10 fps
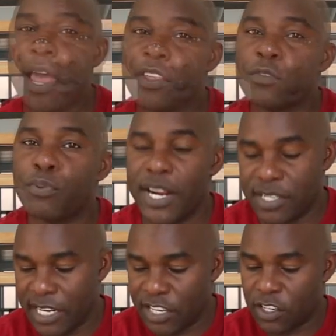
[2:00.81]
Now this
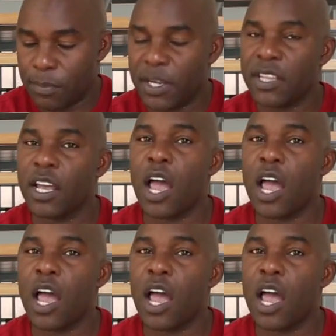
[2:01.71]
bracelet is going to be in the